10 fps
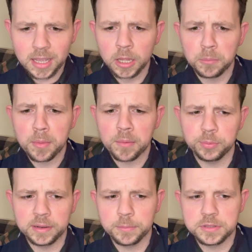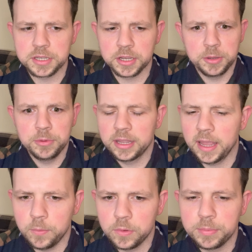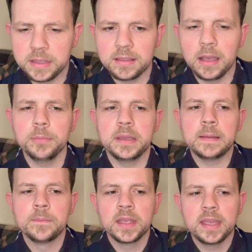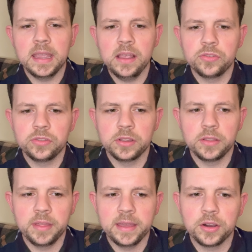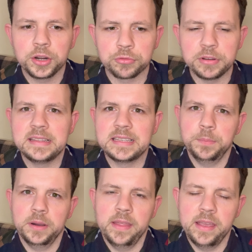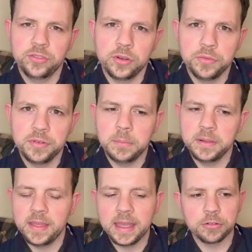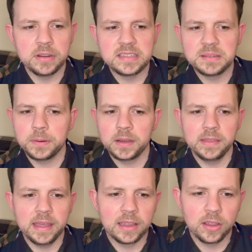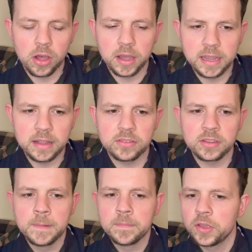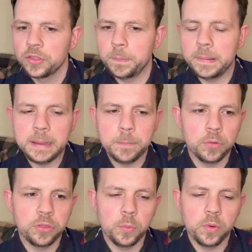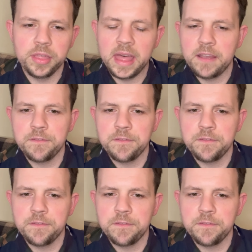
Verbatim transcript: what my mom's been able to communicate with me and tell me is that they are greeted by their soul family. They're greeted by their guides, the people that were there